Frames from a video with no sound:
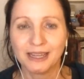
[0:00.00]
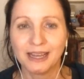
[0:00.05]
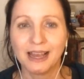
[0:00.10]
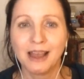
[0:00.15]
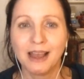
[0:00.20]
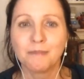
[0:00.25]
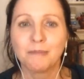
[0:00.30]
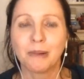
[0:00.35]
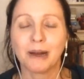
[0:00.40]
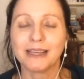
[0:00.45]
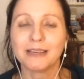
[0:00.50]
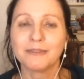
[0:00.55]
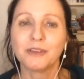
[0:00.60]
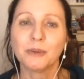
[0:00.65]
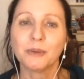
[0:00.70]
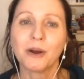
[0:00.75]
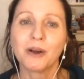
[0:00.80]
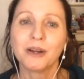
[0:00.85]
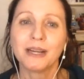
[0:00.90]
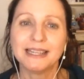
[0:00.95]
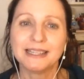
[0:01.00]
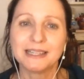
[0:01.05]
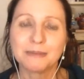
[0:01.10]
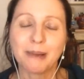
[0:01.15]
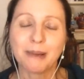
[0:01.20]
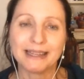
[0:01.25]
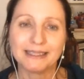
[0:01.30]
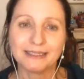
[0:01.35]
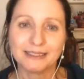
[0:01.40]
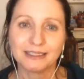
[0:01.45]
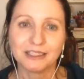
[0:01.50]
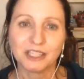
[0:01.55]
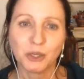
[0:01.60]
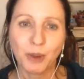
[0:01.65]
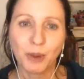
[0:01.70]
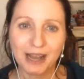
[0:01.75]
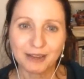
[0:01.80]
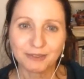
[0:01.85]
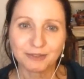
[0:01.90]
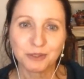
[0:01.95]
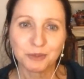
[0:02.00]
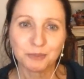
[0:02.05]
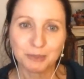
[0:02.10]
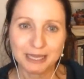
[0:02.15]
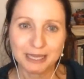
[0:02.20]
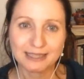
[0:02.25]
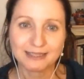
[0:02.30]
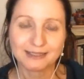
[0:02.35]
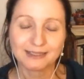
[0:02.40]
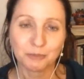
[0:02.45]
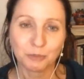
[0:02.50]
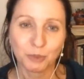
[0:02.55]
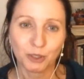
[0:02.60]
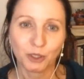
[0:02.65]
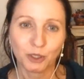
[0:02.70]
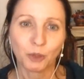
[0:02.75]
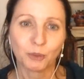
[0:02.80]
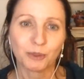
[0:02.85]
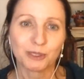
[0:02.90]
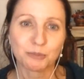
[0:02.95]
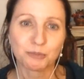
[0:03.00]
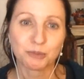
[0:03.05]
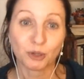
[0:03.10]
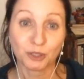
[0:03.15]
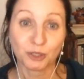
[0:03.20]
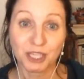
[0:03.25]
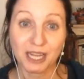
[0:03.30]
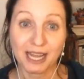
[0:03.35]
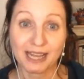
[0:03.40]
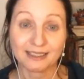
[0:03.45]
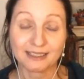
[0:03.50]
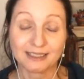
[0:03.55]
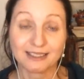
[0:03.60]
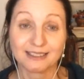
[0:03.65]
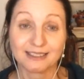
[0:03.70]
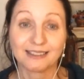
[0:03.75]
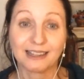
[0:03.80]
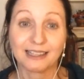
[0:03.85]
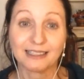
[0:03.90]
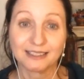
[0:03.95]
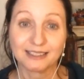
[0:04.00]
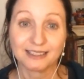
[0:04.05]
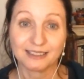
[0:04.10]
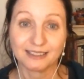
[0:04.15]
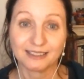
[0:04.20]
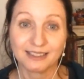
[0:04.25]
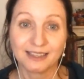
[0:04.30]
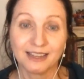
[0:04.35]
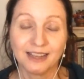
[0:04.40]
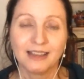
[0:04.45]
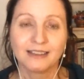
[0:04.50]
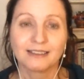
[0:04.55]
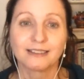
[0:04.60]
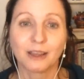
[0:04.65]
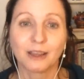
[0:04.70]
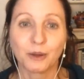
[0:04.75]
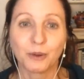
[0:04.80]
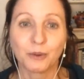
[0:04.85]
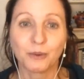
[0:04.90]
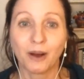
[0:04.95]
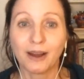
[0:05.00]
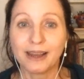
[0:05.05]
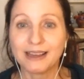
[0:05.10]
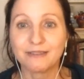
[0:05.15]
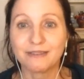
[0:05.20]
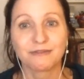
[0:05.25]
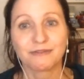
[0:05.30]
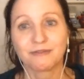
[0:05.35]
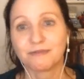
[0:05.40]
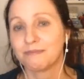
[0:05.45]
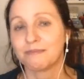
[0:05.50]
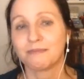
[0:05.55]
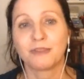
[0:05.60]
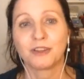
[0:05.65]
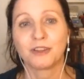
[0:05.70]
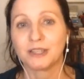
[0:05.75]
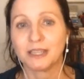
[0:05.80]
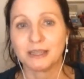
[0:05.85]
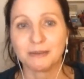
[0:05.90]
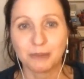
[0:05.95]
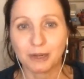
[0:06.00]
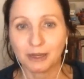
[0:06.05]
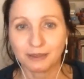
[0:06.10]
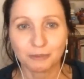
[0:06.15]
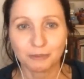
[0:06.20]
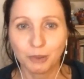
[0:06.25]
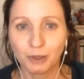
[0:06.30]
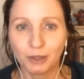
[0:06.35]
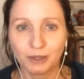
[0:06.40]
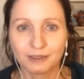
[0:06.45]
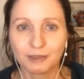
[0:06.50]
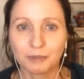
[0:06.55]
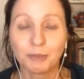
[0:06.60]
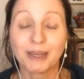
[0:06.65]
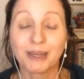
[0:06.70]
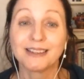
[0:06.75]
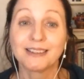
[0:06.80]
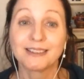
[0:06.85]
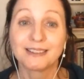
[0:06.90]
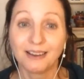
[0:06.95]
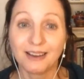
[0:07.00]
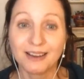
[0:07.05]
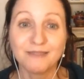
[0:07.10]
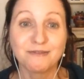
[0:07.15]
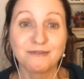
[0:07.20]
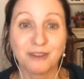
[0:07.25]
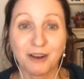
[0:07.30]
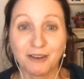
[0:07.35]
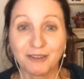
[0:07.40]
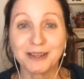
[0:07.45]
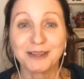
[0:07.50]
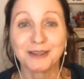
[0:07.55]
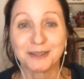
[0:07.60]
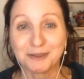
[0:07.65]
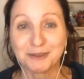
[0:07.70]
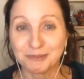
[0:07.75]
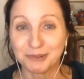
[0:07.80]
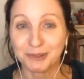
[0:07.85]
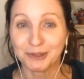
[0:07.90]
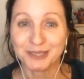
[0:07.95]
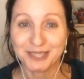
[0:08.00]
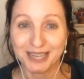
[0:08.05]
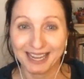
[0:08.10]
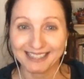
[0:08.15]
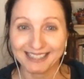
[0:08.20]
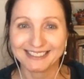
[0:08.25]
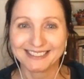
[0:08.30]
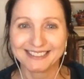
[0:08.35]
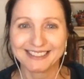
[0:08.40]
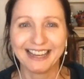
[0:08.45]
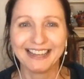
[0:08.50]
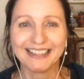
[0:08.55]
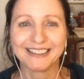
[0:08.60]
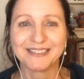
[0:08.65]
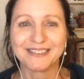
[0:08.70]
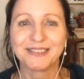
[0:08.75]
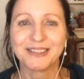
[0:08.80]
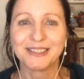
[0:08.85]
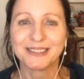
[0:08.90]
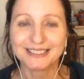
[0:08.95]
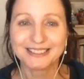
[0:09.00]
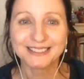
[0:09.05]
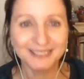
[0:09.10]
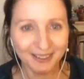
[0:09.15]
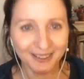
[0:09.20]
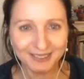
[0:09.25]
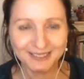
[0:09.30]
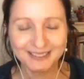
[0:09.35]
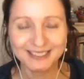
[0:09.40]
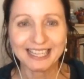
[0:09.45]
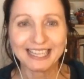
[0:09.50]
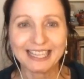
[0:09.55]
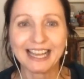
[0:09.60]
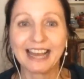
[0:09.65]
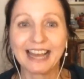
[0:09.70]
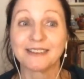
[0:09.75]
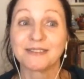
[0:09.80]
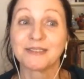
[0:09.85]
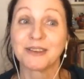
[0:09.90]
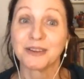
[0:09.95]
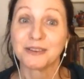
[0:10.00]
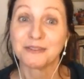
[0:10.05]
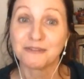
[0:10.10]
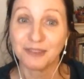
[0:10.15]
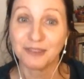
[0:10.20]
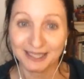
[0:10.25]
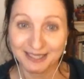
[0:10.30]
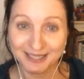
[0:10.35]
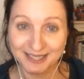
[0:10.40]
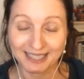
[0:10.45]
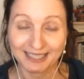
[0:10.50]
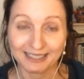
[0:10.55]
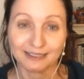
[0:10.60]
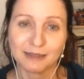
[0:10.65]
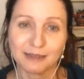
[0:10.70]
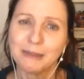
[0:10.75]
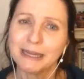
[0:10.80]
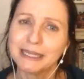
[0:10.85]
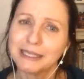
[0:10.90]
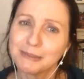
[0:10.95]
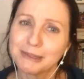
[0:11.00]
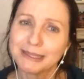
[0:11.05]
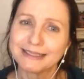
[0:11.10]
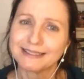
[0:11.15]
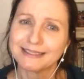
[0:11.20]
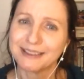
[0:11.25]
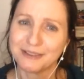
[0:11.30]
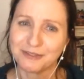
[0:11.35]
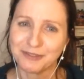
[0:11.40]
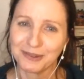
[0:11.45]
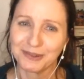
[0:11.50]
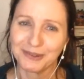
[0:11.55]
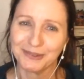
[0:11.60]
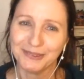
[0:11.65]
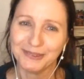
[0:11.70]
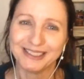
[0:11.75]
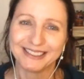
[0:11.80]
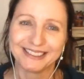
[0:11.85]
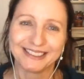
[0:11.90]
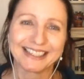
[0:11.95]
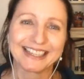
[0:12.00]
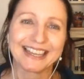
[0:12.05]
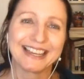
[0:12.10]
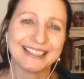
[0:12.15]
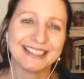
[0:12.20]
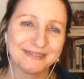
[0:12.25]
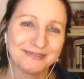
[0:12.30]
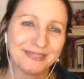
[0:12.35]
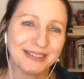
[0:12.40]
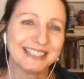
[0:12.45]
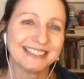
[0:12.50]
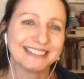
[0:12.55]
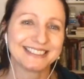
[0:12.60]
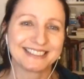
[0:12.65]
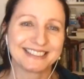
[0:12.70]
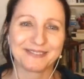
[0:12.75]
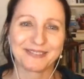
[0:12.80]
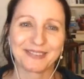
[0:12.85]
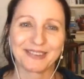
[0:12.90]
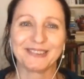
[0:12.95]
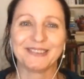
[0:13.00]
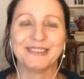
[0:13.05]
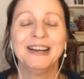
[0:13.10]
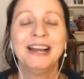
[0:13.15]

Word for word: But if you are an independent, you have to be someone who is project centered. So I have 30 plus books because I am very good at projects mm-hmm. and I'm good at starting and I'm good at finishing. The middle bit's difficult, like it, the middle is difficult,